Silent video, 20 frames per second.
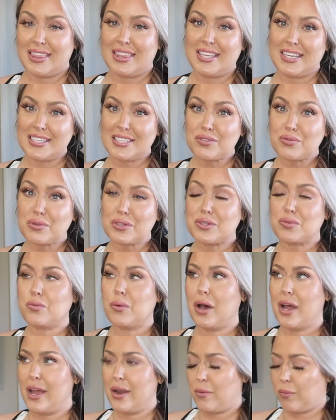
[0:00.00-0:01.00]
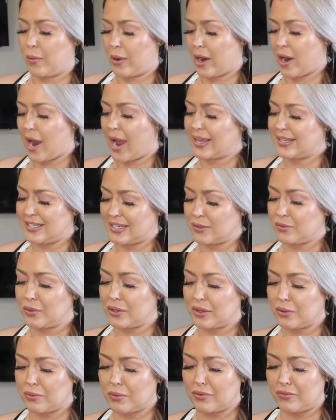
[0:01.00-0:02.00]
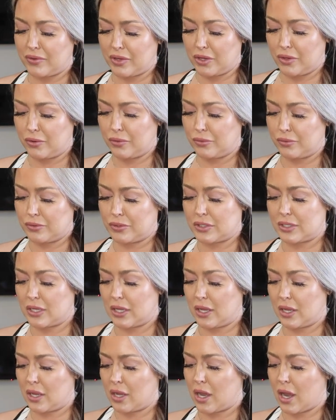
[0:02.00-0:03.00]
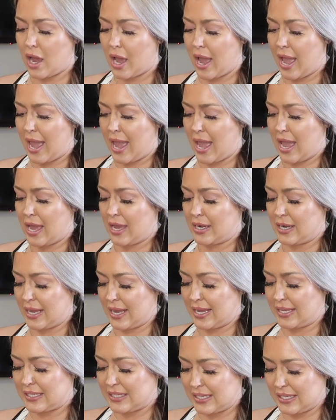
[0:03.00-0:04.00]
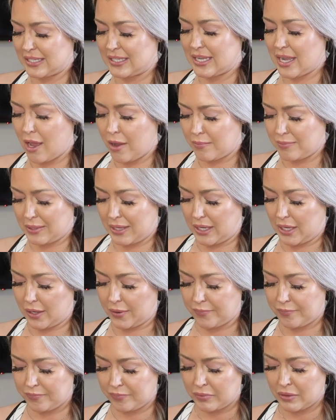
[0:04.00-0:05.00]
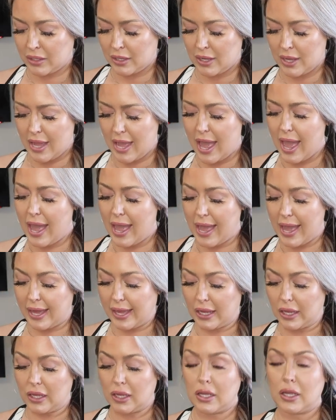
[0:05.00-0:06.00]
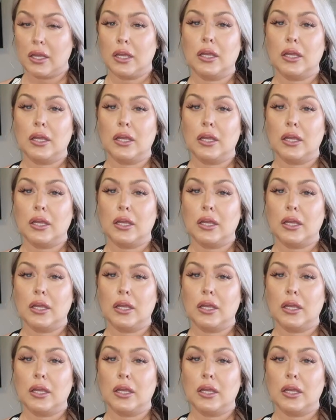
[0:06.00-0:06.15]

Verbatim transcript: this was one where I did read the reviews and it did tell me, hey,